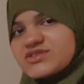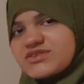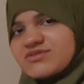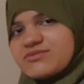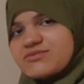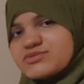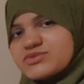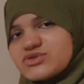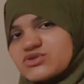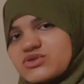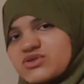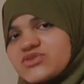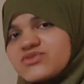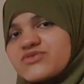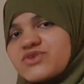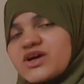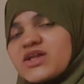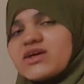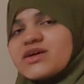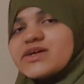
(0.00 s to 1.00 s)
the absolute
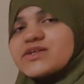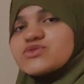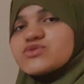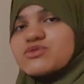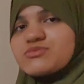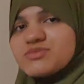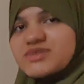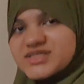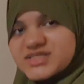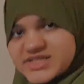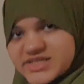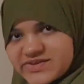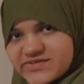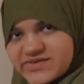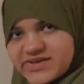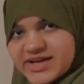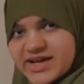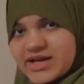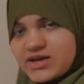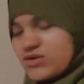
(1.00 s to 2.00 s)
value, it will be 7
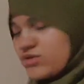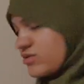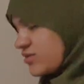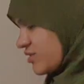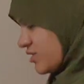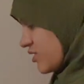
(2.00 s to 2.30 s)
alone.